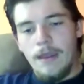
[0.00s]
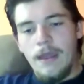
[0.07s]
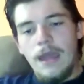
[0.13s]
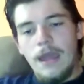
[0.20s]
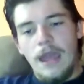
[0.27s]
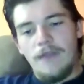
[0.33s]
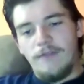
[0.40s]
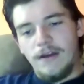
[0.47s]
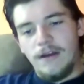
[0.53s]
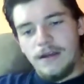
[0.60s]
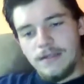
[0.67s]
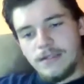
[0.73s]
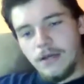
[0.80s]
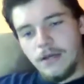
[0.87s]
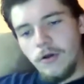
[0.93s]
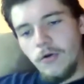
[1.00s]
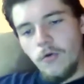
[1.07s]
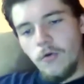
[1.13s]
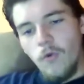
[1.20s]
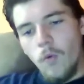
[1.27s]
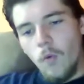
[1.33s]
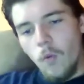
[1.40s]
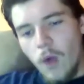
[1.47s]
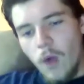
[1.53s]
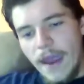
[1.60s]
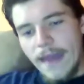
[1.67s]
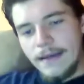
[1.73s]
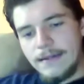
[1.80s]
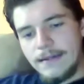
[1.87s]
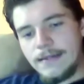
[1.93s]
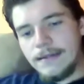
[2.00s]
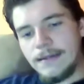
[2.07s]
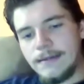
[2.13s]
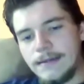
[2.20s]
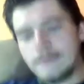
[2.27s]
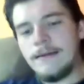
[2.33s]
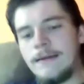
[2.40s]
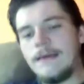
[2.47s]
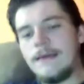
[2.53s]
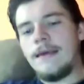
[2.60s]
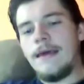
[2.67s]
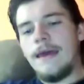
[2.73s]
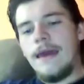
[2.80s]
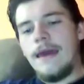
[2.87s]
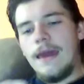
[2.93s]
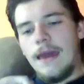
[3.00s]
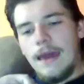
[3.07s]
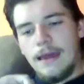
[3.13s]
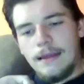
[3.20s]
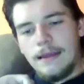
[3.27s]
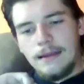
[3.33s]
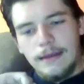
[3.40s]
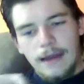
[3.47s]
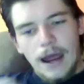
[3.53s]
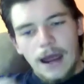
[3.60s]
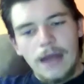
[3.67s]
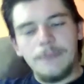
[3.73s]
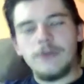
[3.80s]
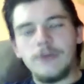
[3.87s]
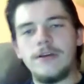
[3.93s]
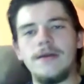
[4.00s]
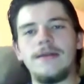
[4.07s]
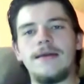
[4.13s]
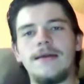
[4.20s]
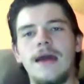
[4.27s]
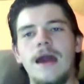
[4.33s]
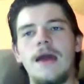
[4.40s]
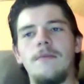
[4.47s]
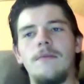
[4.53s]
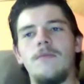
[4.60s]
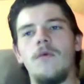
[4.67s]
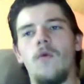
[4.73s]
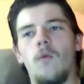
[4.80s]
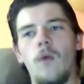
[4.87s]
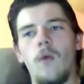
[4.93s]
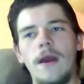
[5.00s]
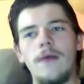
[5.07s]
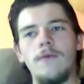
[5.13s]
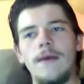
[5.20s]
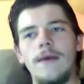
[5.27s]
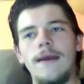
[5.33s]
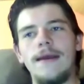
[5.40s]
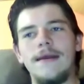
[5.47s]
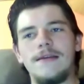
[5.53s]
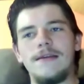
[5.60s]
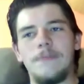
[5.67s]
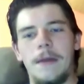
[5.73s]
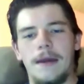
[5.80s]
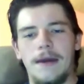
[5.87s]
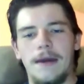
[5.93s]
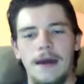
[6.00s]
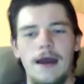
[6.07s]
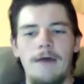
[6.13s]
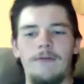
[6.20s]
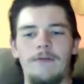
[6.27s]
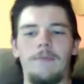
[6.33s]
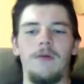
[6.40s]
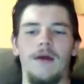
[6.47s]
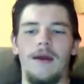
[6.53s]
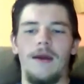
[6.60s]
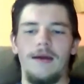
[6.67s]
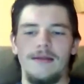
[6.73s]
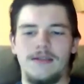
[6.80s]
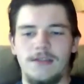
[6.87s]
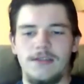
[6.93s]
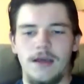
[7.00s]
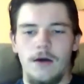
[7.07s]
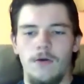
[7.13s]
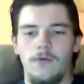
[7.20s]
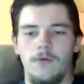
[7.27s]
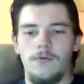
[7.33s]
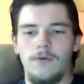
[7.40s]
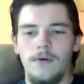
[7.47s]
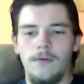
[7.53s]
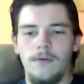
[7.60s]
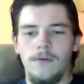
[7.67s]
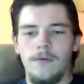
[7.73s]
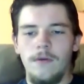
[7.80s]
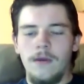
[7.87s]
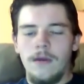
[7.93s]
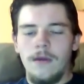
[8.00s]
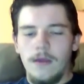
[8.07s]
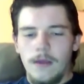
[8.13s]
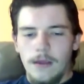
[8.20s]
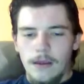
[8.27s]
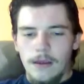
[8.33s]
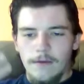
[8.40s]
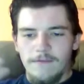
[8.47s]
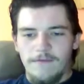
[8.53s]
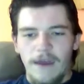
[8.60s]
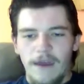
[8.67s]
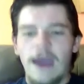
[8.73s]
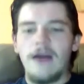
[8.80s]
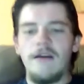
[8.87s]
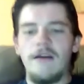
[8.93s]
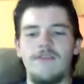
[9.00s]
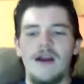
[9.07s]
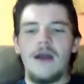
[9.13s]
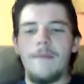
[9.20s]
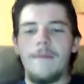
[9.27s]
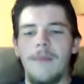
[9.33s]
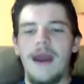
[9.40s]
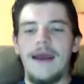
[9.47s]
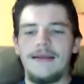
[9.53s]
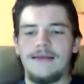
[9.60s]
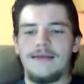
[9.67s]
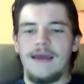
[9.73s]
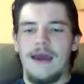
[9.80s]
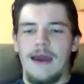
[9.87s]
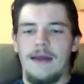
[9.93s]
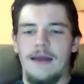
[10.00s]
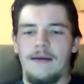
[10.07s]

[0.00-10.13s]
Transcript: If it is too wet, 90% of the time, wet weed has been cut off the plant and sold. Very, very bad sign.